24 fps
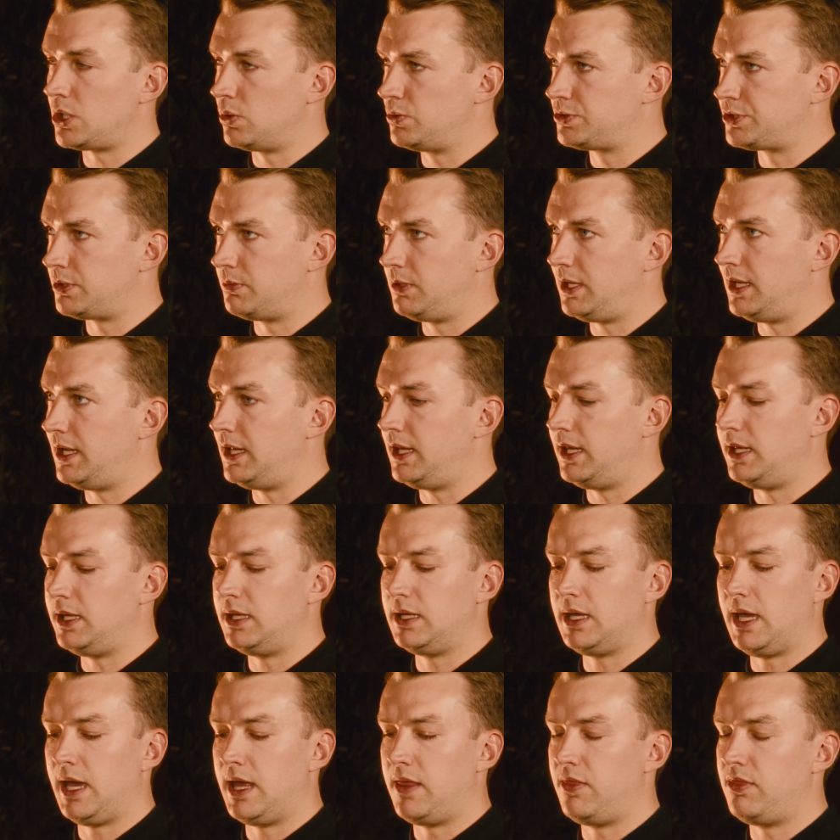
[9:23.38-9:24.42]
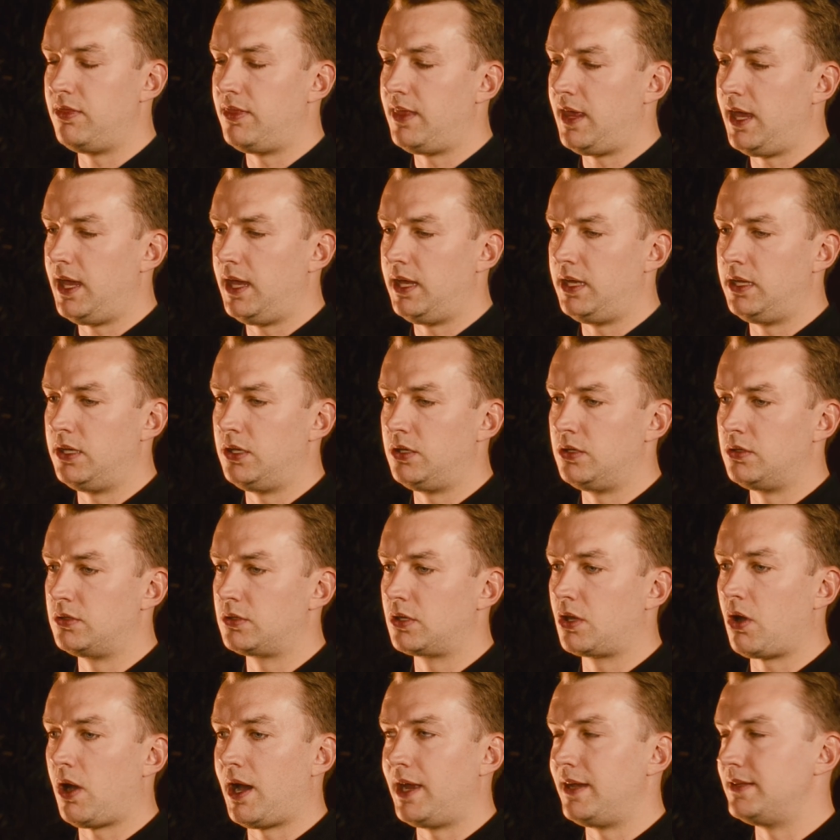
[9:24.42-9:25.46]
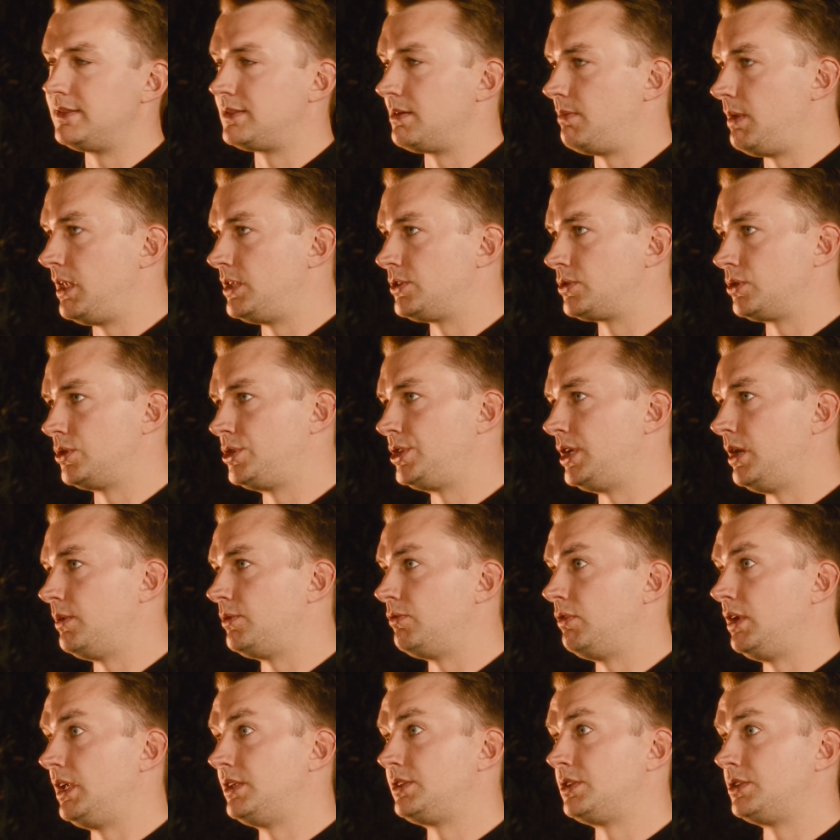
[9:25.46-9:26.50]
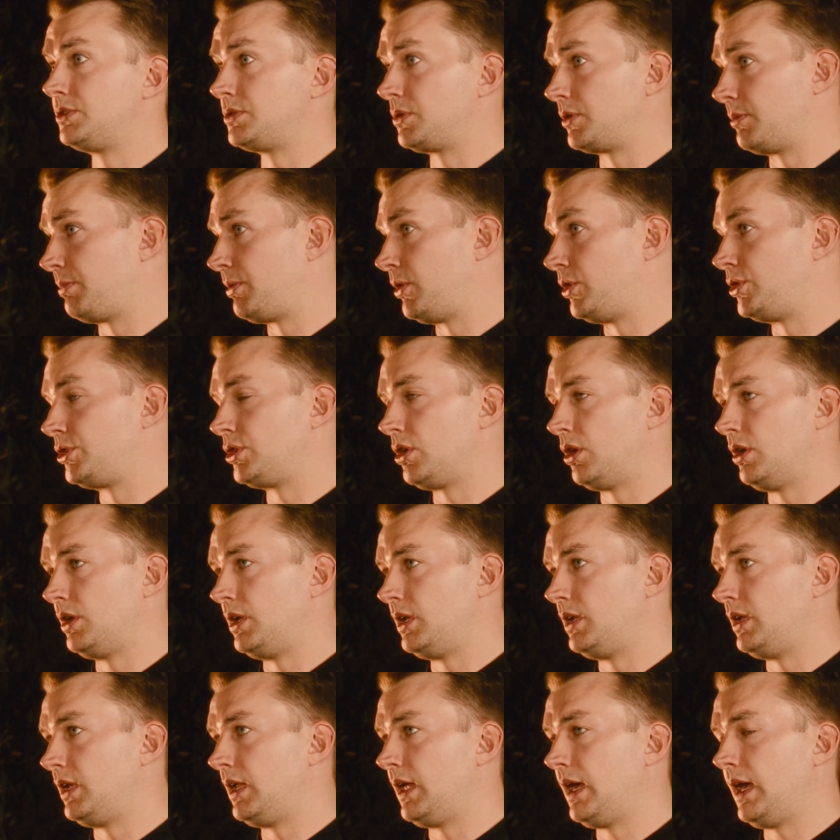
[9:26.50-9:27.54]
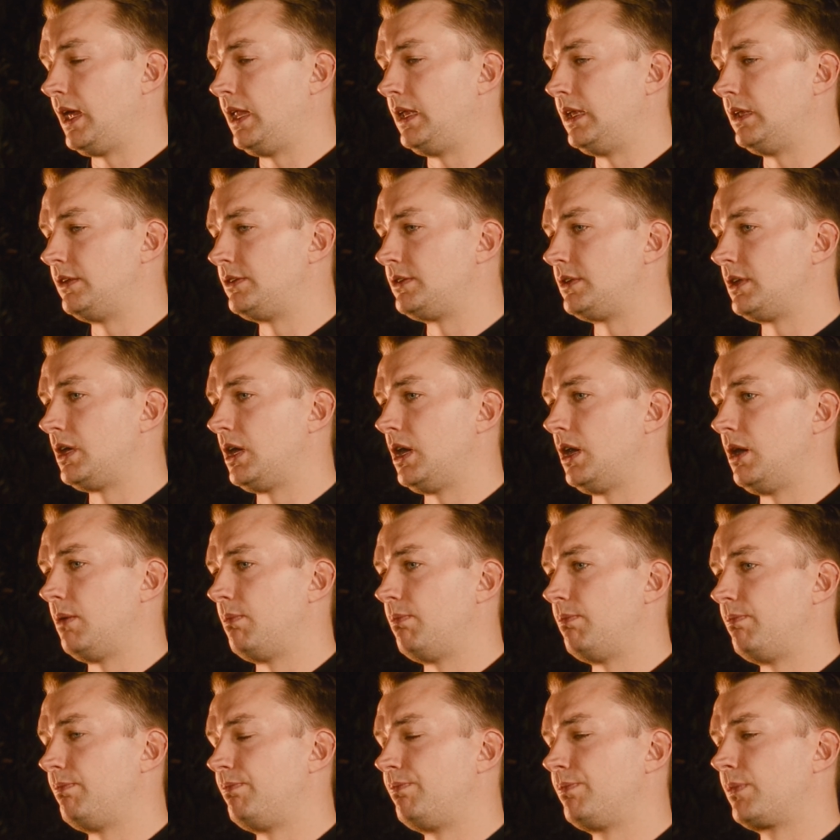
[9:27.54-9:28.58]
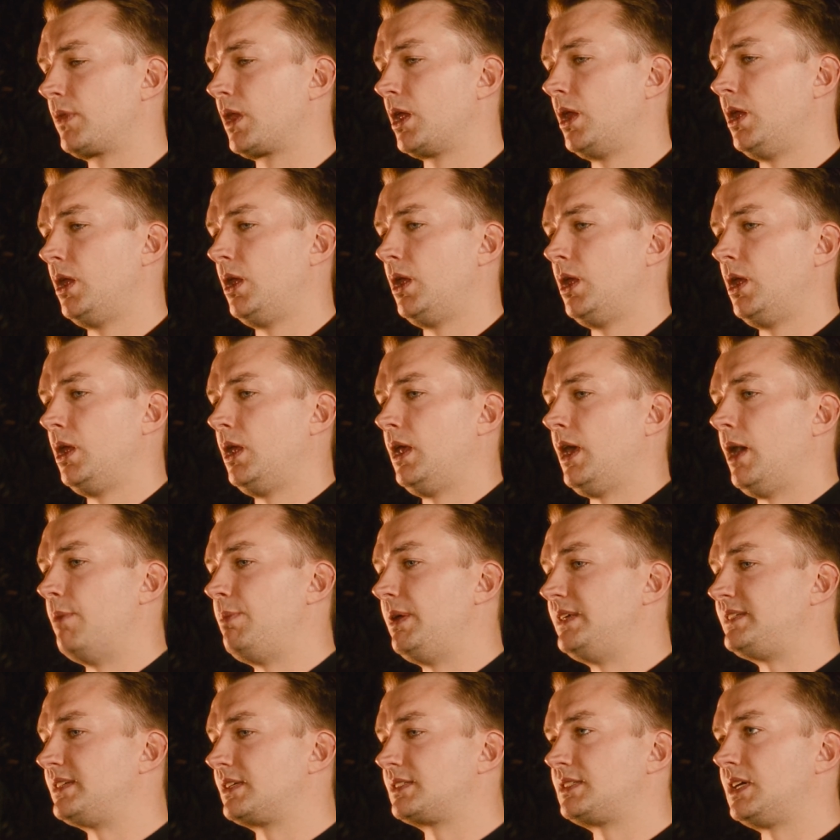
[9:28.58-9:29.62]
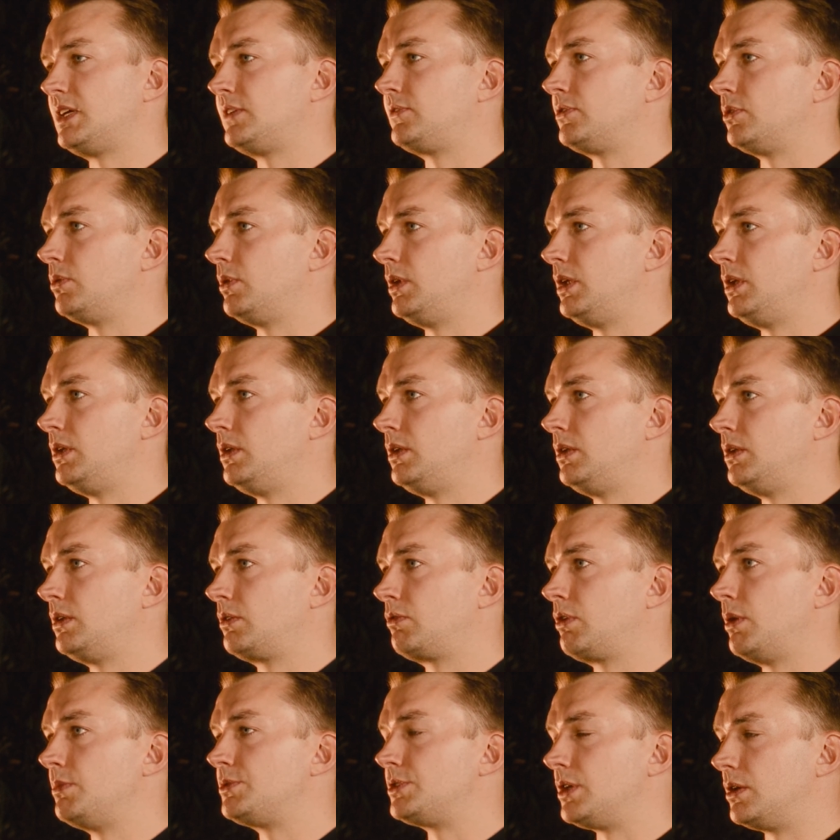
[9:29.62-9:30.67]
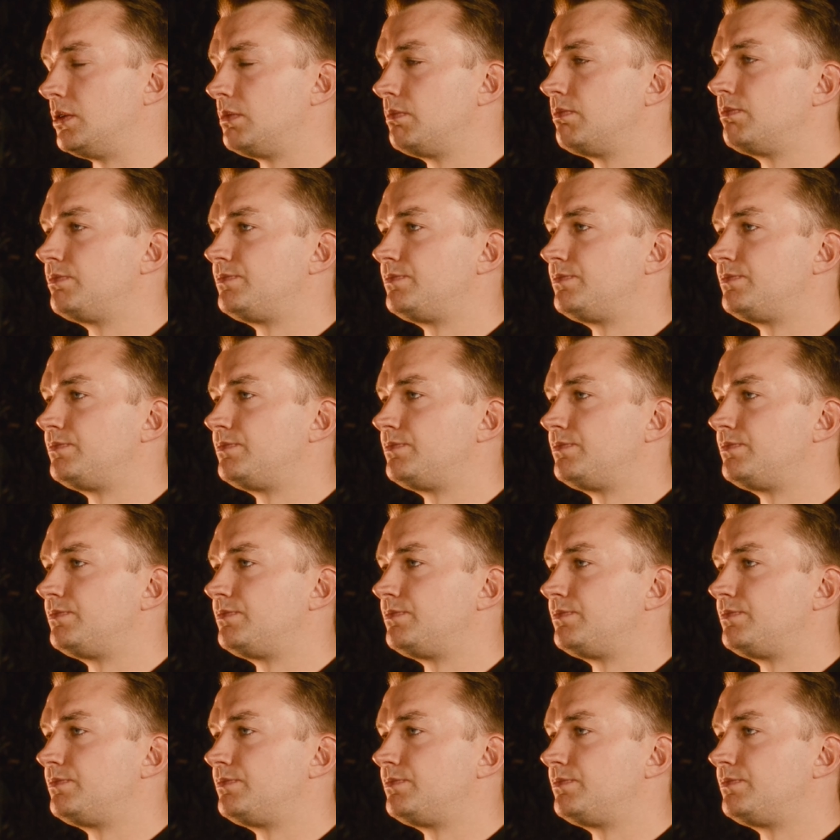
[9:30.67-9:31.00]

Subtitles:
ultimately, and then guidance and mentorship really to sort of push on and be successful in crypto.